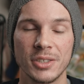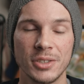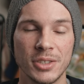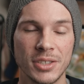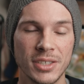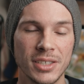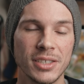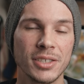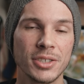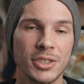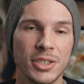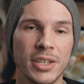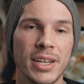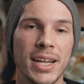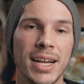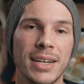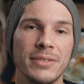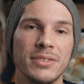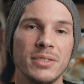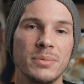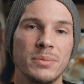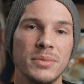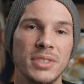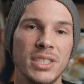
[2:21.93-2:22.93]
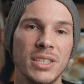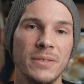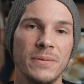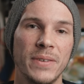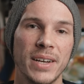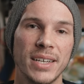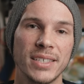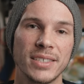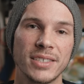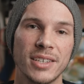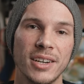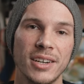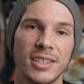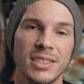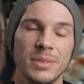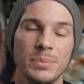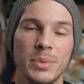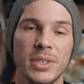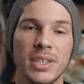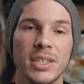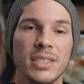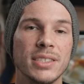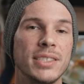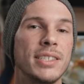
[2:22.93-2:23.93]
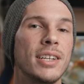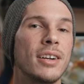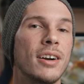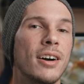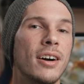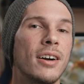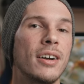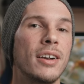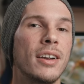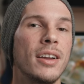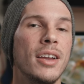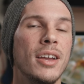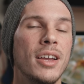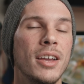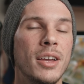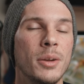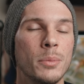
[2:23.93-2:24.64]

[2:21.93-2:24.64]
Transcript: You still should have some CFast cards because there are